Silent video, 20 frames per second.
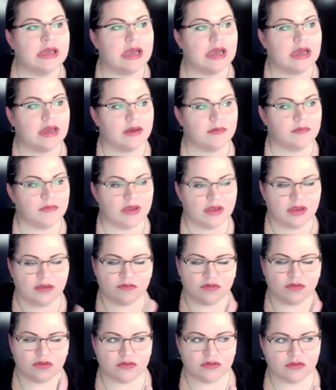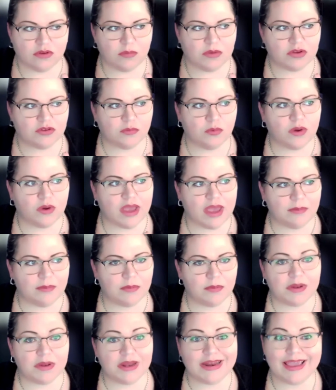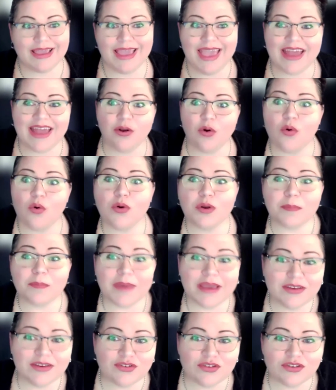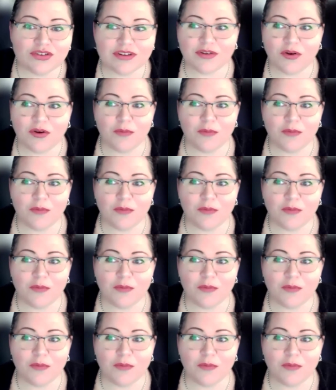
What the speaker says: It gives you so much more capability and automation.